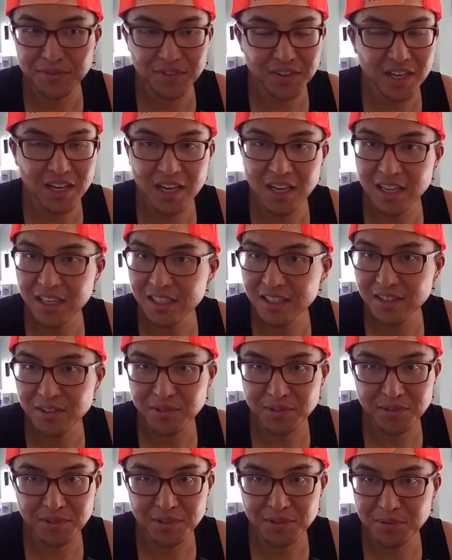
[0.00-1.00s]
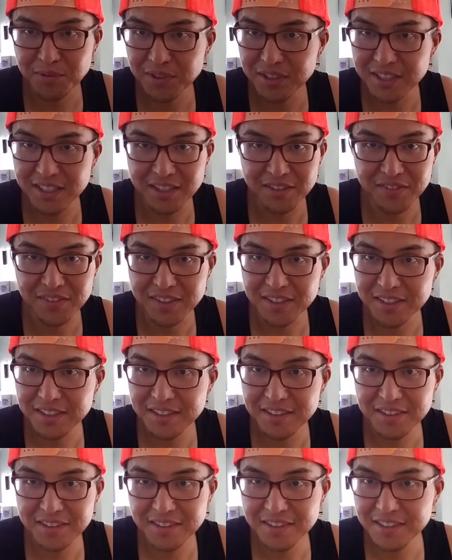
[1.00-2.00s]
flock or whatever
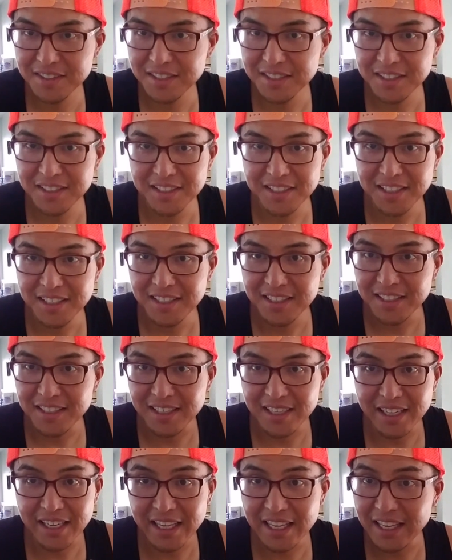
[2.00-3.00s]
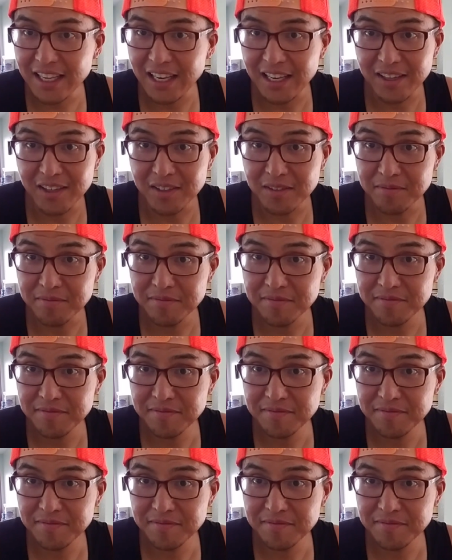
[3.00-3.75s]
and killing them.